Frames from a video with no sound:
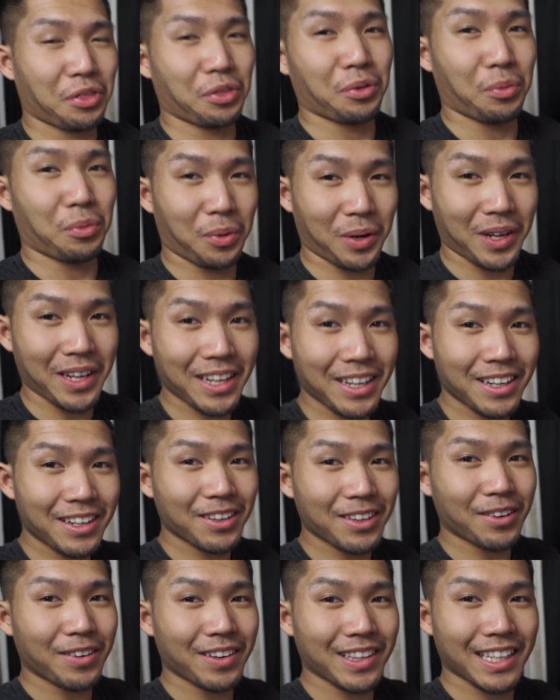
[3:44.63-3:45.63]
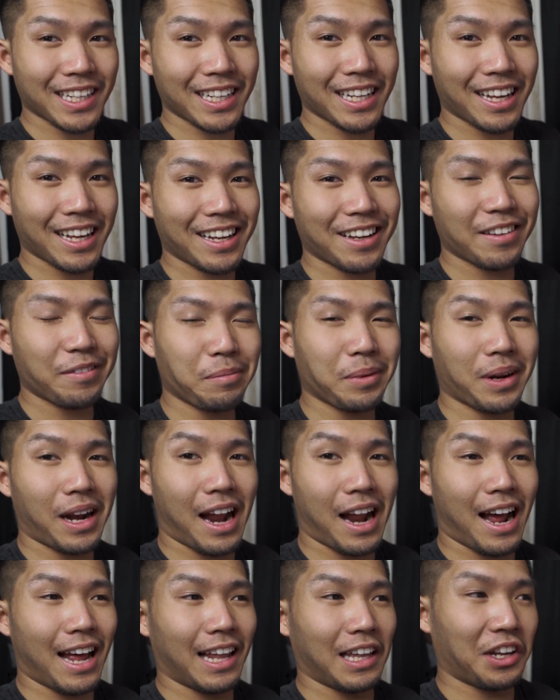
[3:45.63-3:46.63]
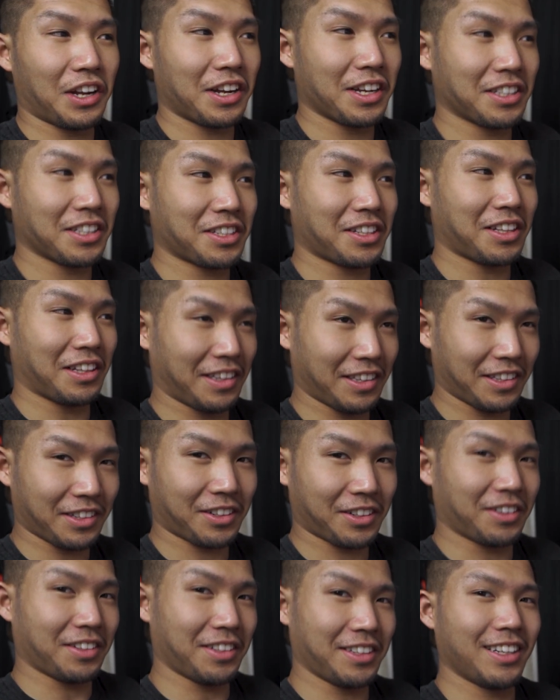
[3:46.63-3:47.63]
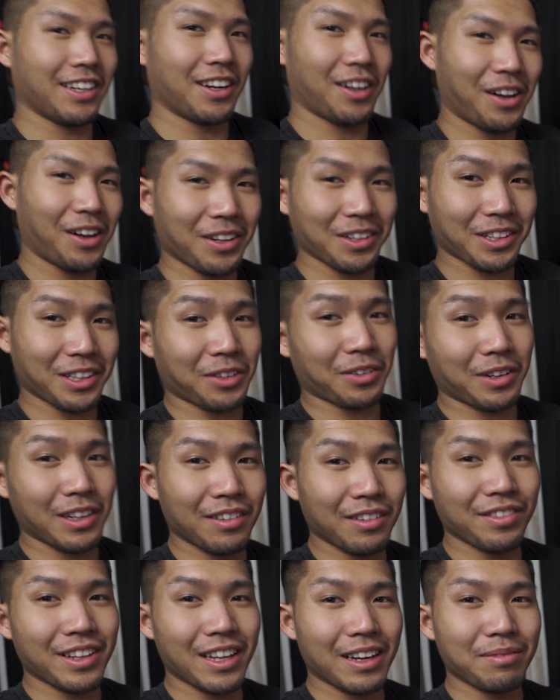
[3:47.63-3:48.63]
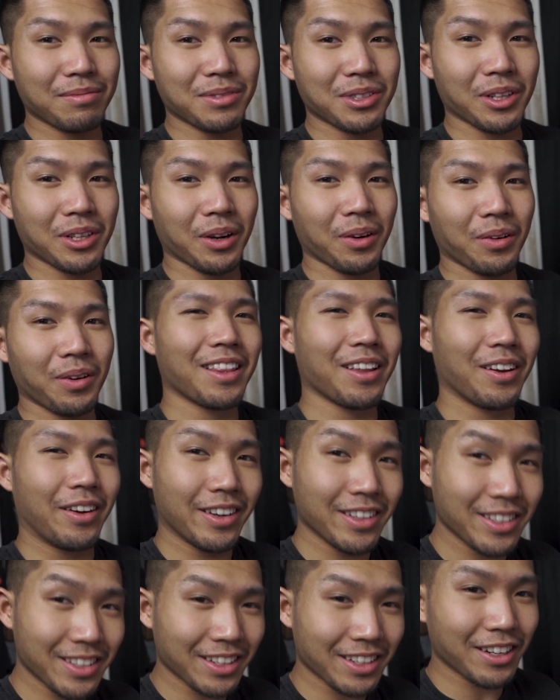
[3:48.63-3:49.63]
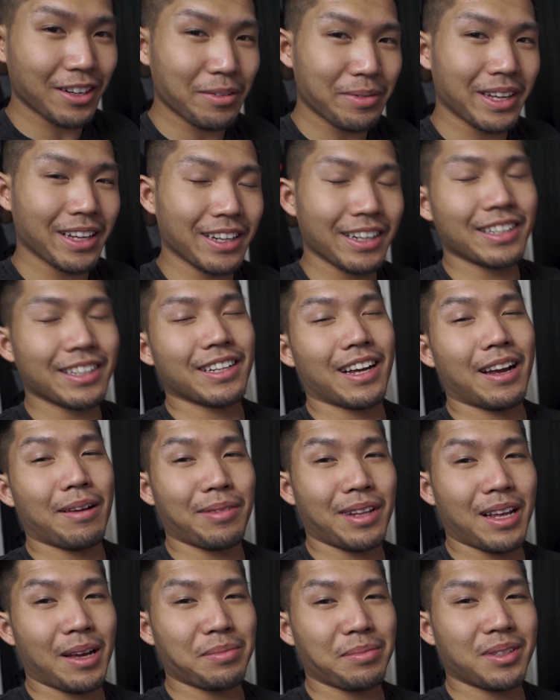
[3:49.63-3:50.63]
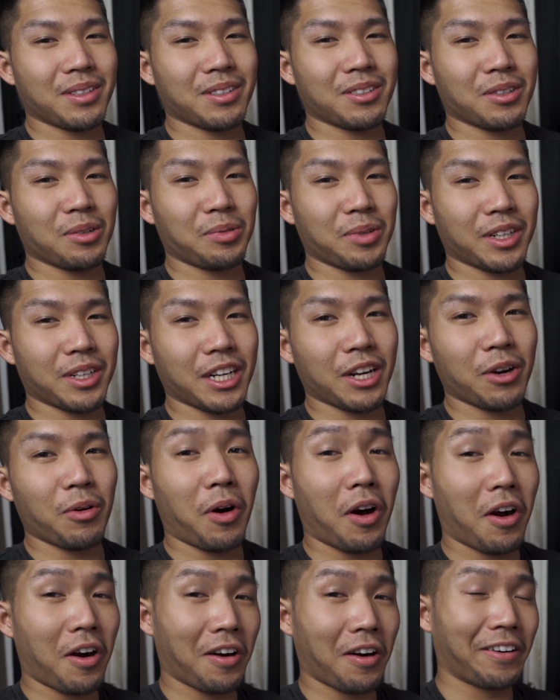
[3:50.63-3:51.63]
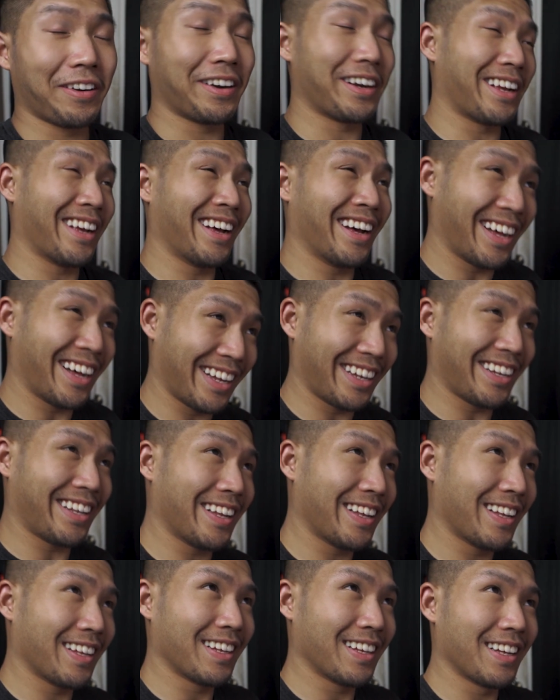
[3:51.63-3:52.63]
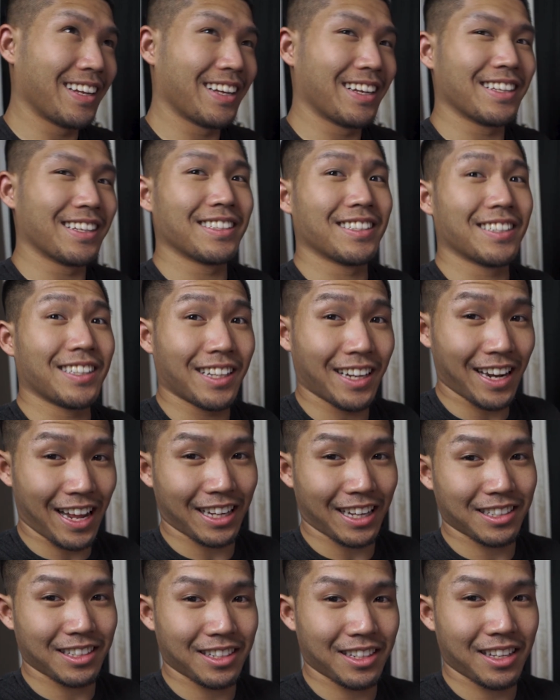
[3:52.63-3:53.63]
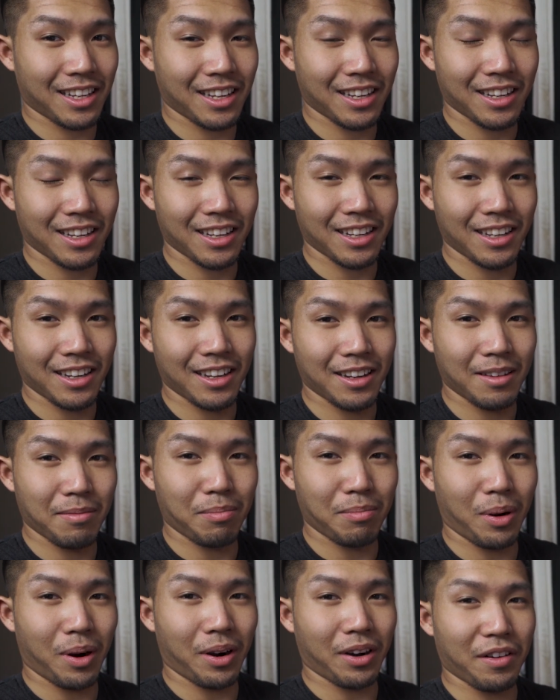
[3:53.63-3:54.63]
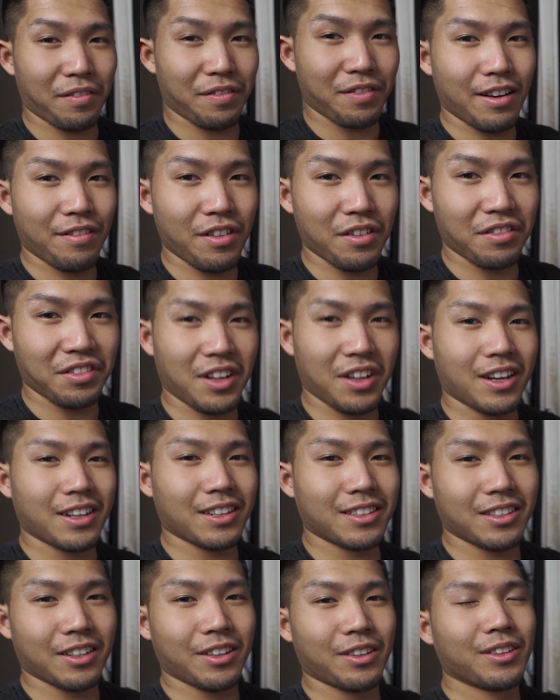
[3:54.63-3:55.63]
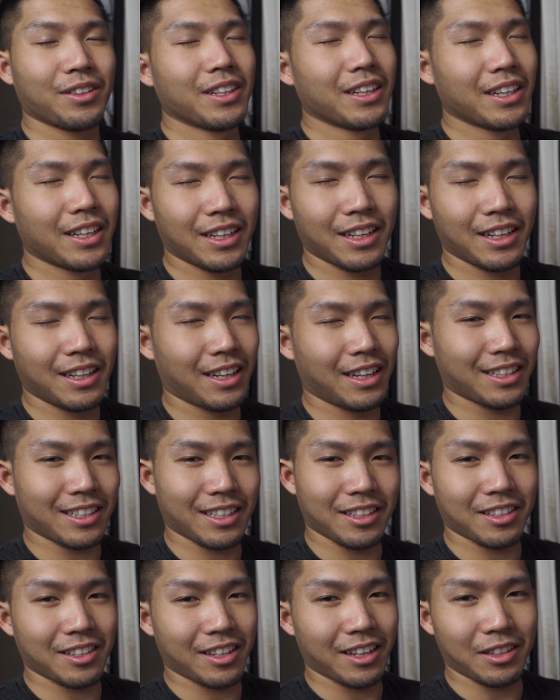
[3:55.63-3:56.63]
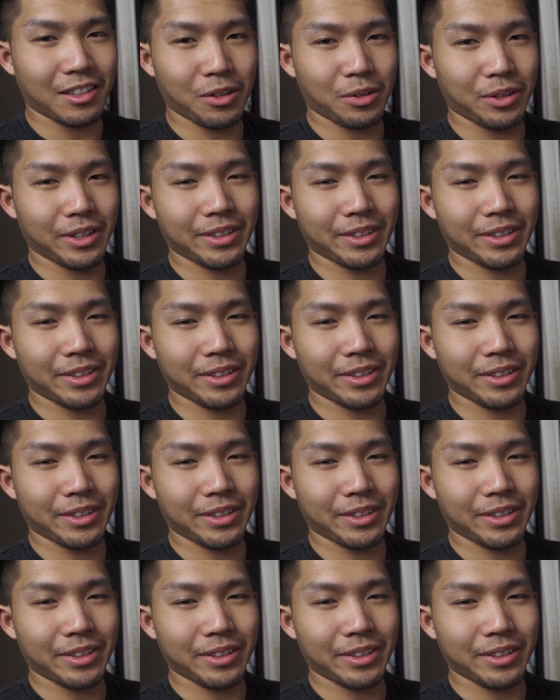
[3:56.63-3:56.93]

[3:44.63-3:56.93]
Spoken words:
3 during the day, but I lost literally all 3 of them, so there isn't going to be any time lapses, so we're going to go hard cut to the next part of the vlog, so let's just get to